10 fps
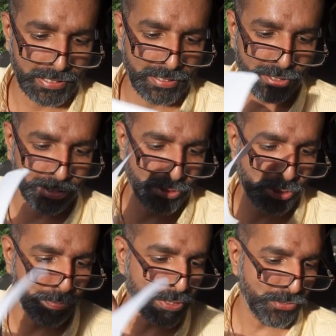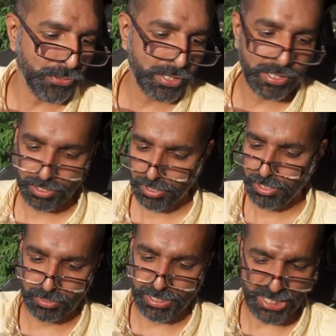The specific
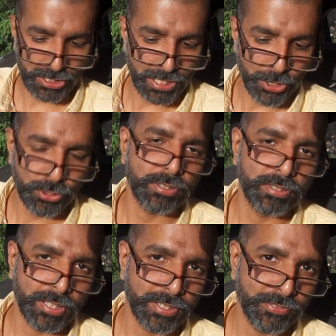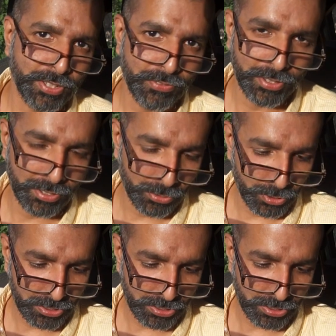designation that they've given to